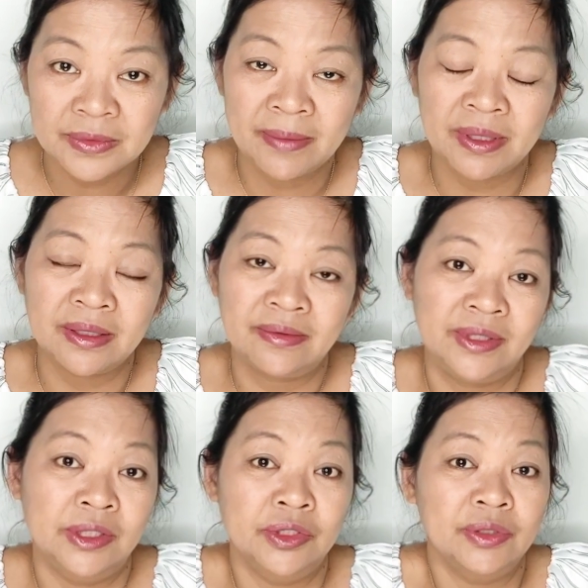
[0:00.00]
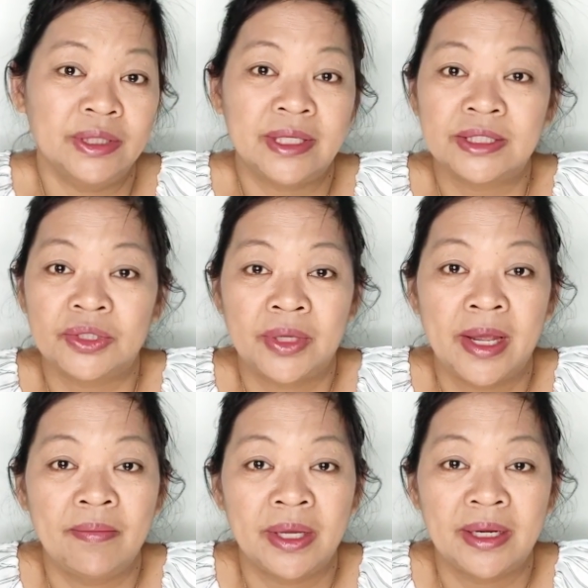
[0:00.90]
I mean, you do it, that's
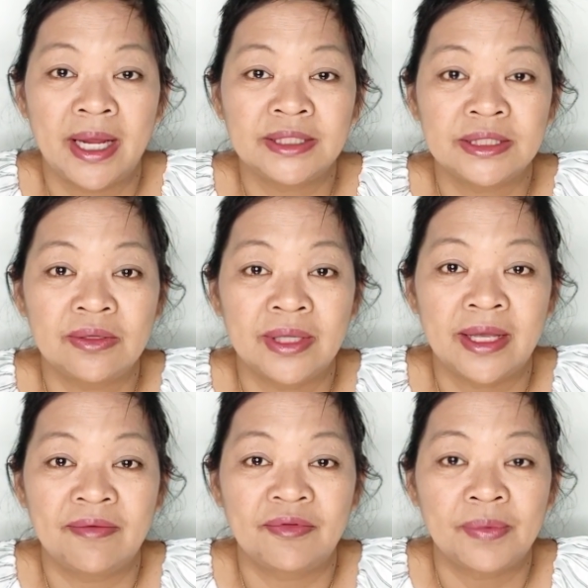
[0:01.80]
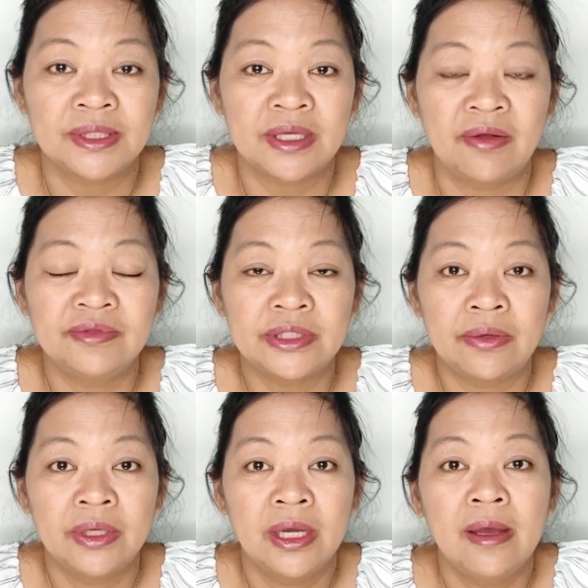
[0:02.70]
okay, but I just don't like it for myself.
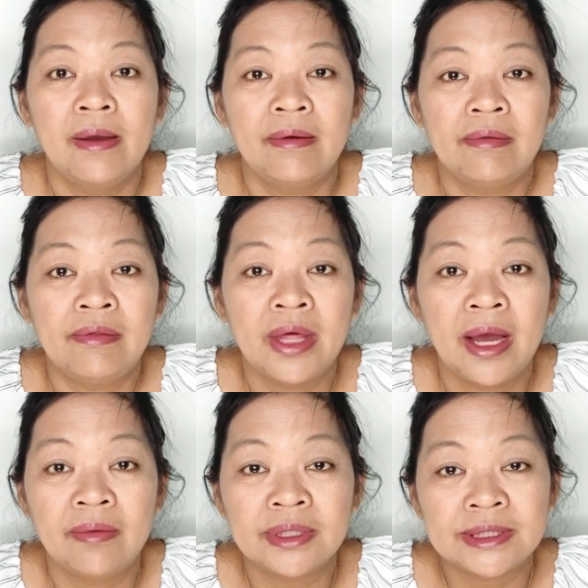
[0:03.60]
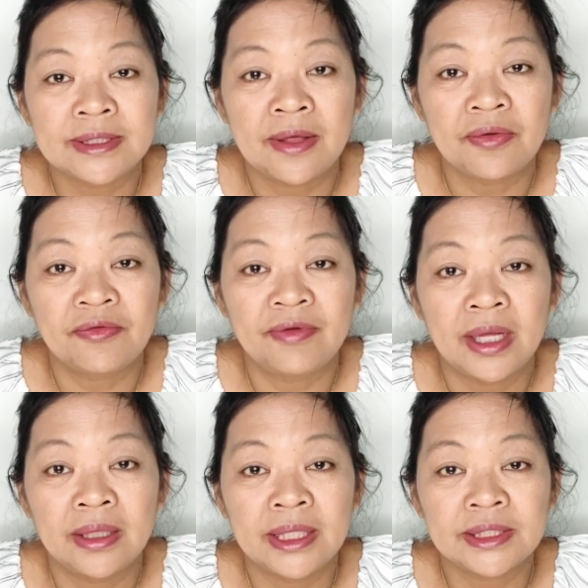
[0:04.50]
So that was another
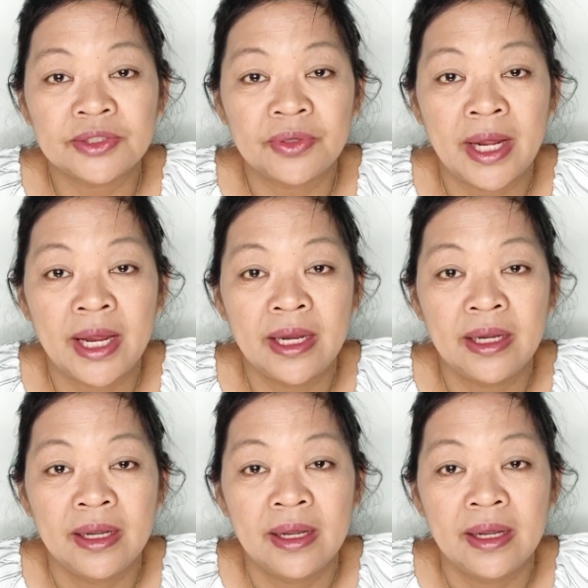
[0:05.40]
fail yesterday.